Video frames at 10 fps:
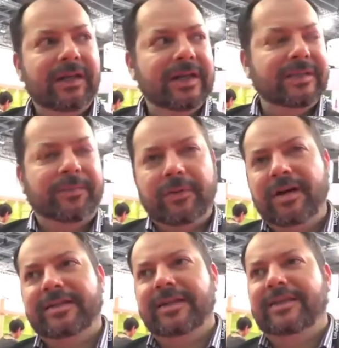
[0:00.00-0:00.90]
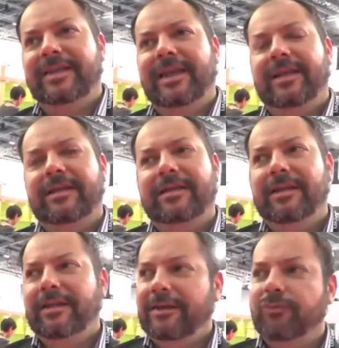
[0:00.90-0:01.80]
is a process that they can
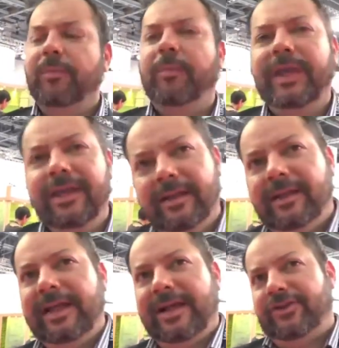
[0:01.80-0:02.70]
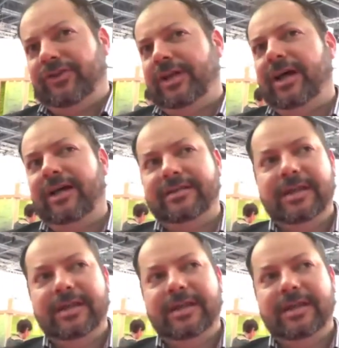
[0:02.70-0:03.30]
repeatedly exercise,